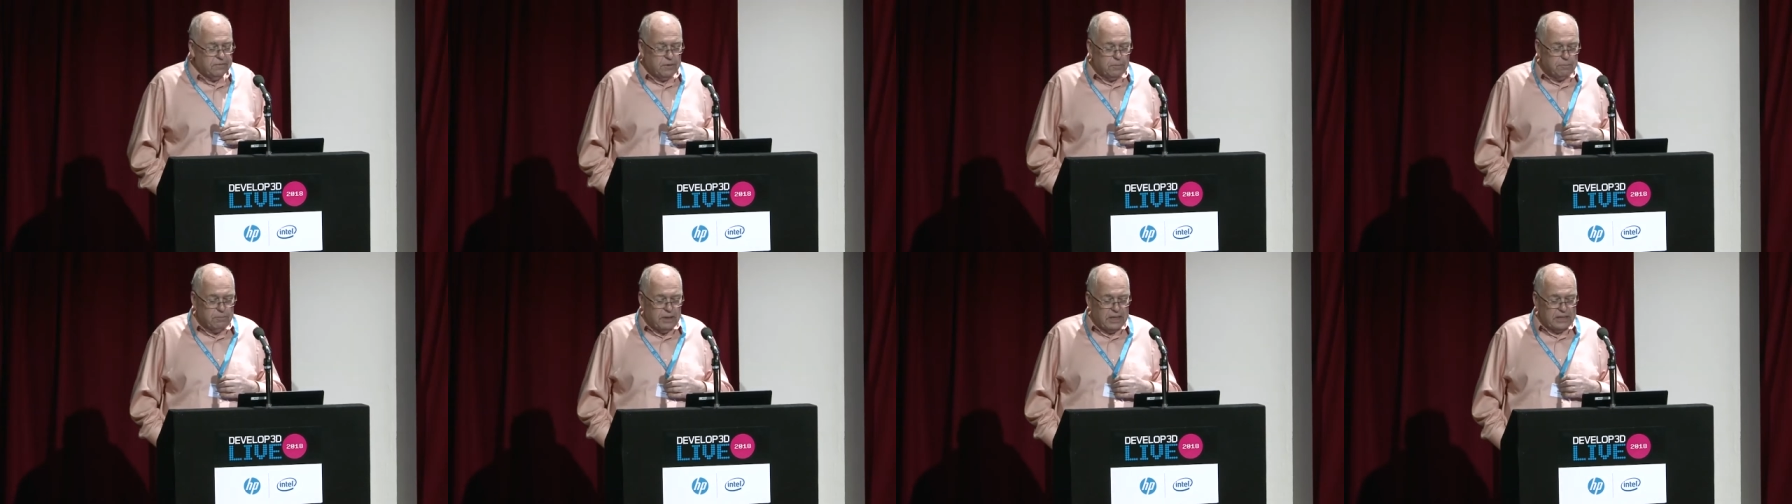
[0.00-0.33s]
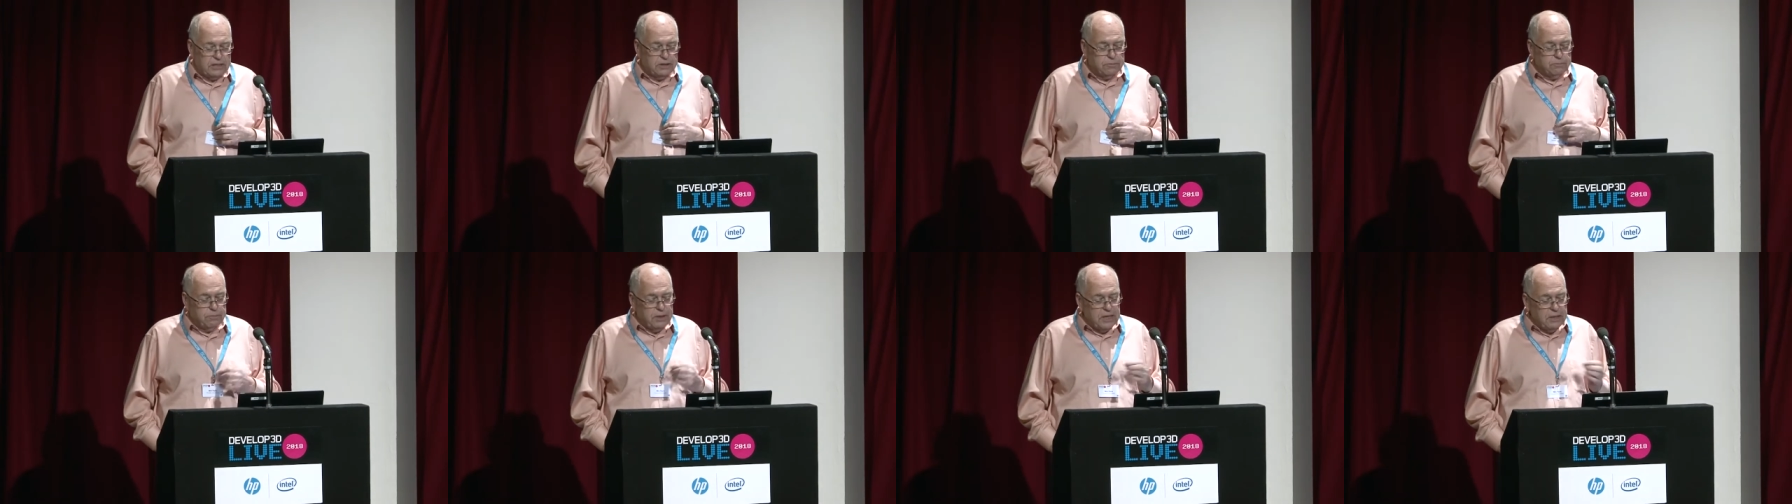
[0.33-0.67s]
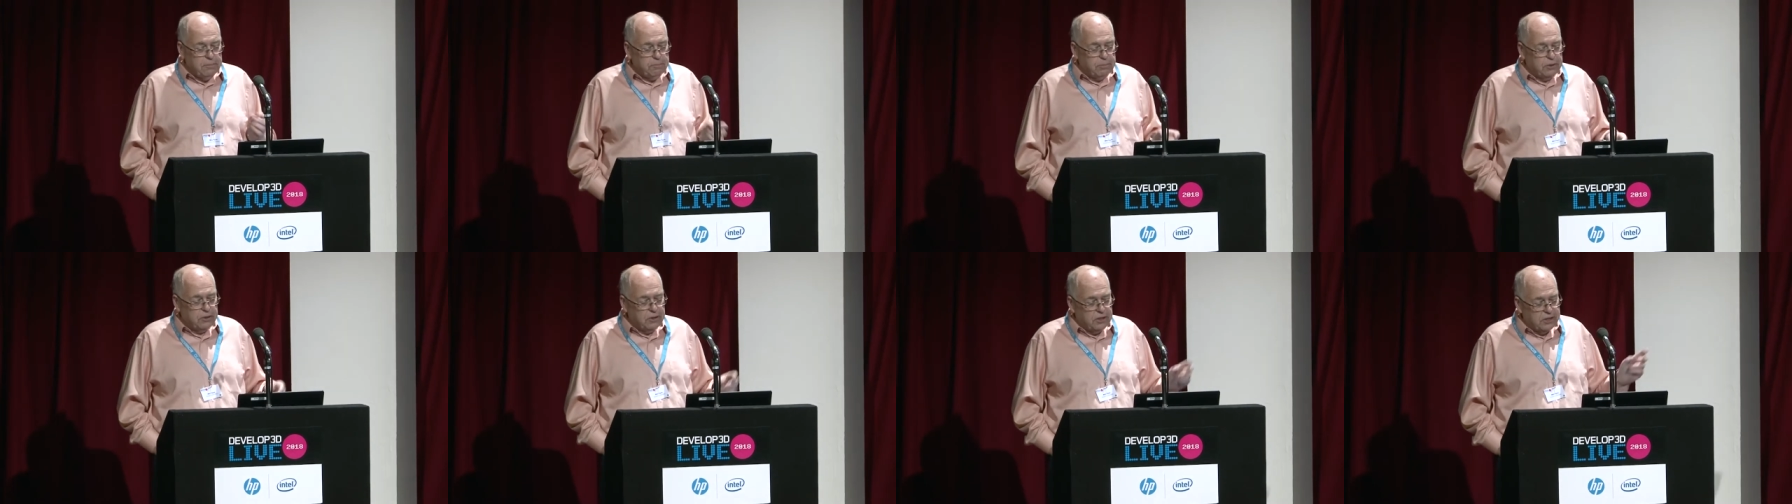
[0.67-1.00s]
the best
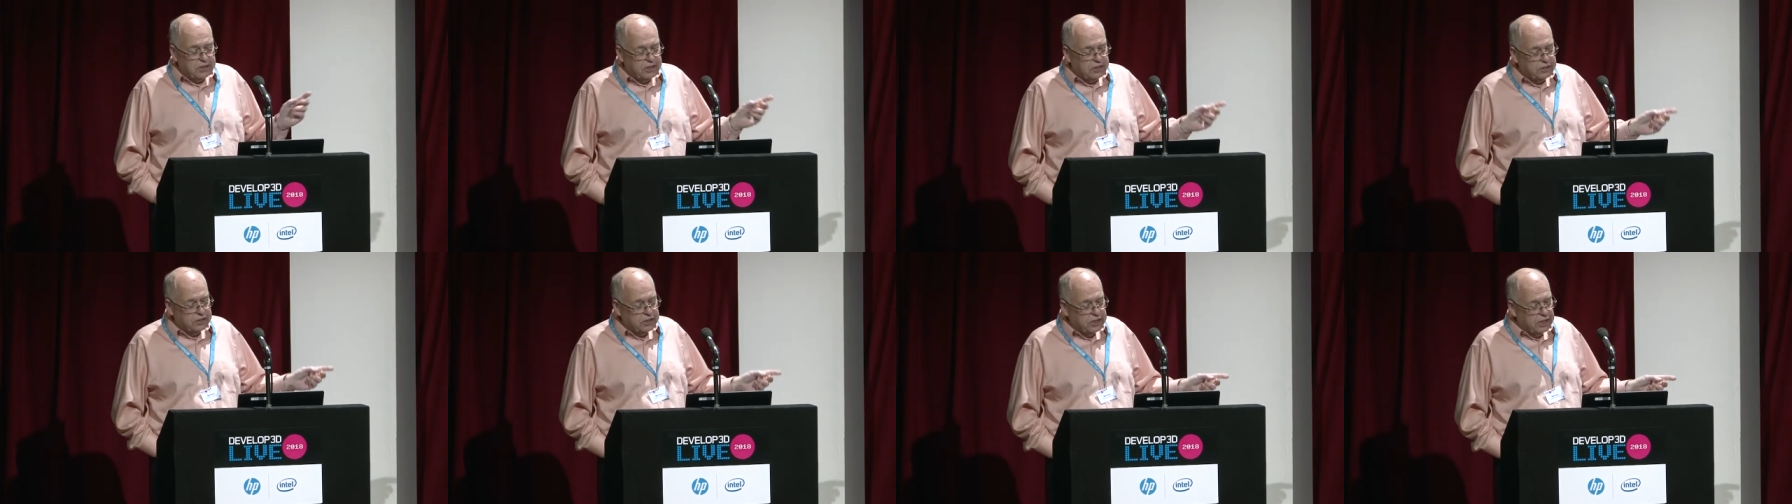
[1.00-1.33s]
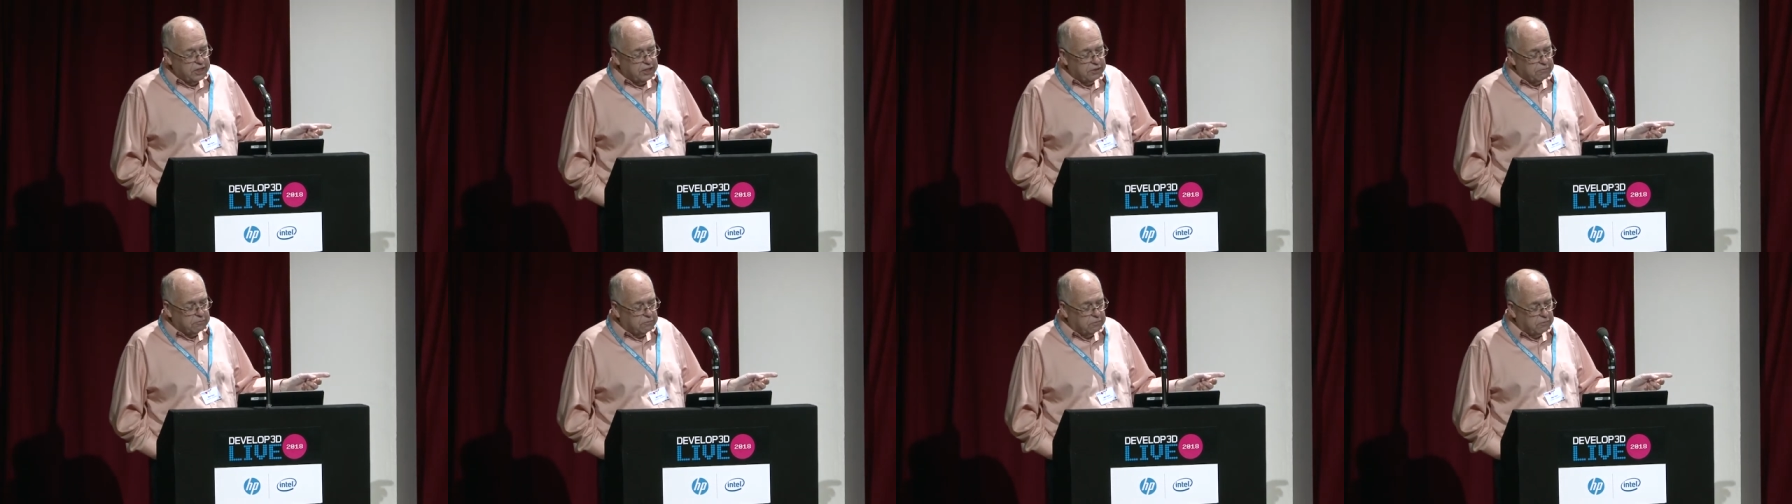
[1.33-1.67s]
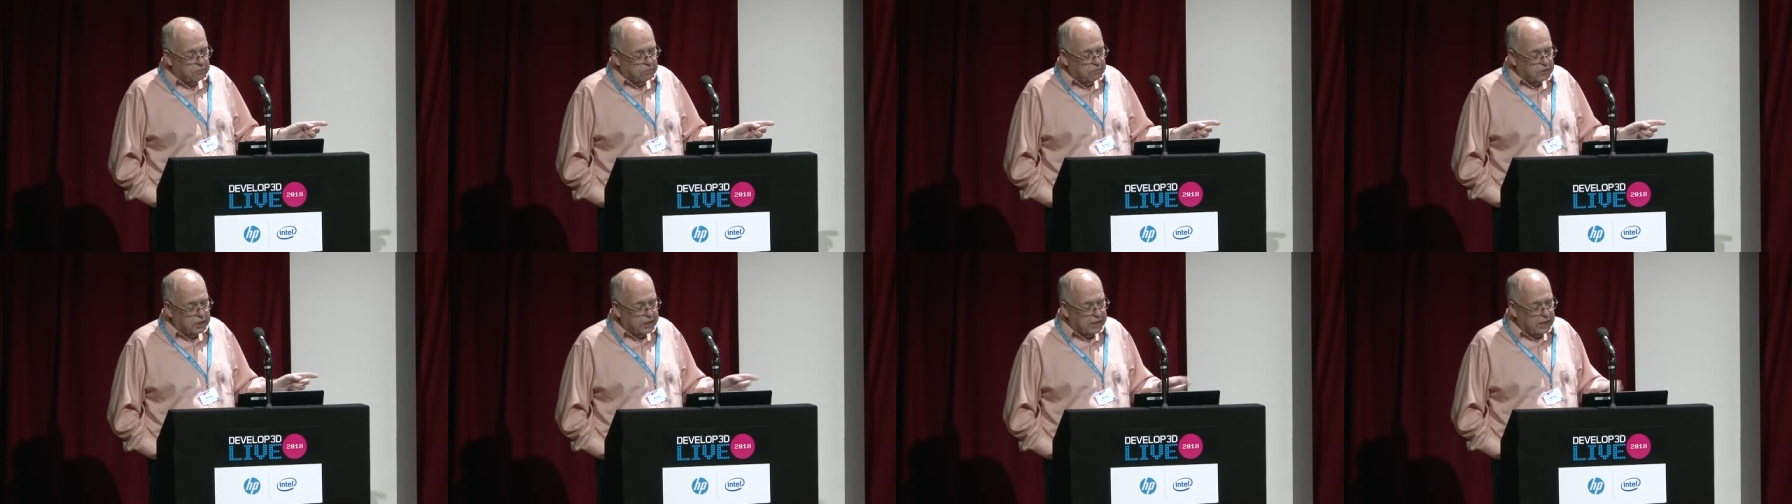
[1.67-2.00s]
people on the team
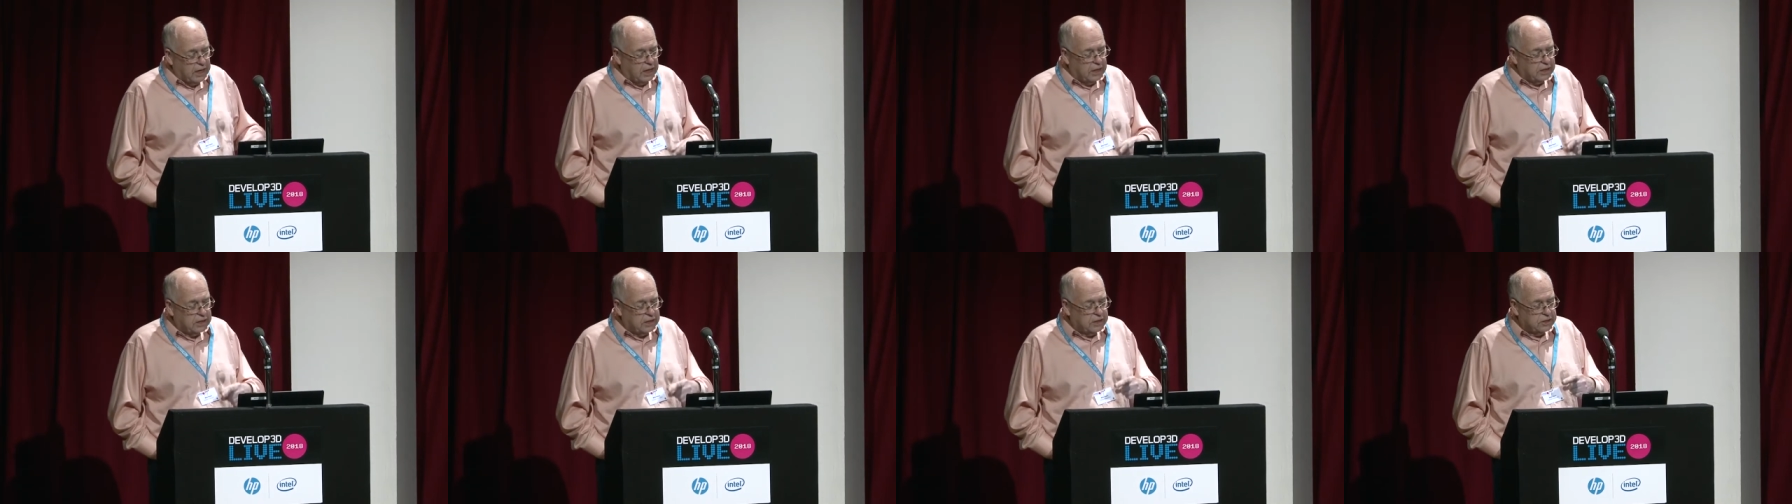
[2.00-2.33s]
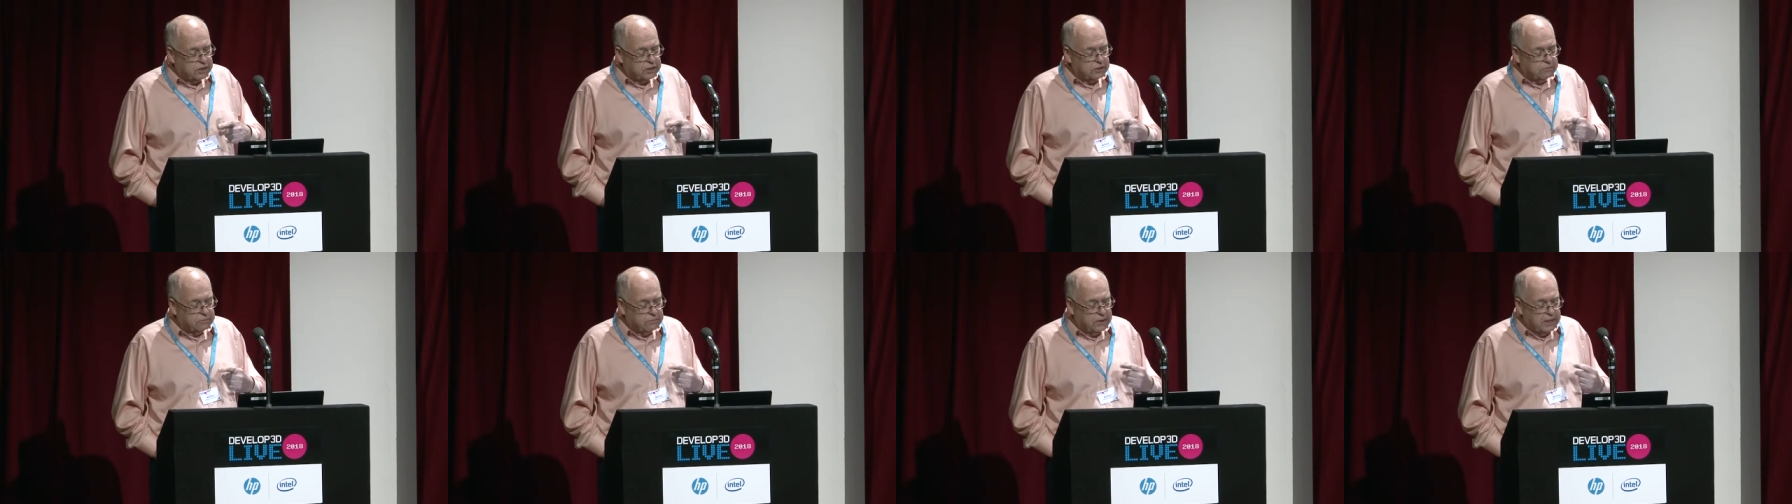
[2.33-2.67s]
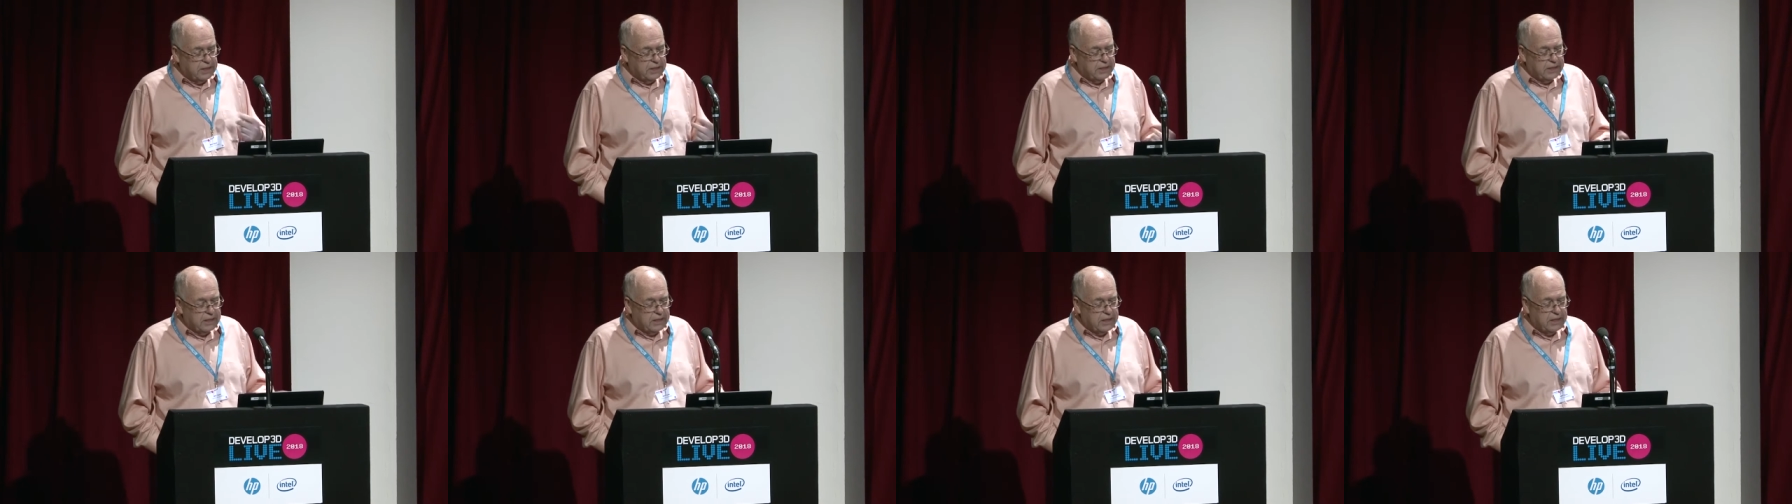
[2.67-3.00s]
regardless of
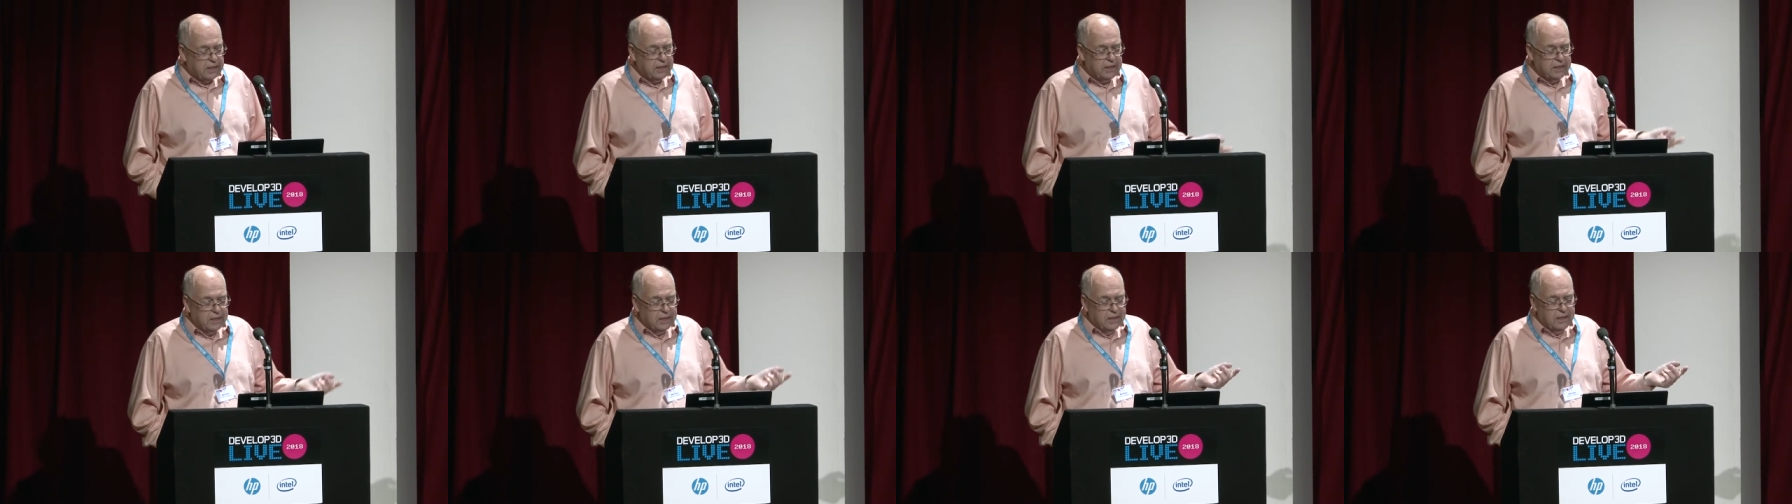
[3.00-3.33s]
where they're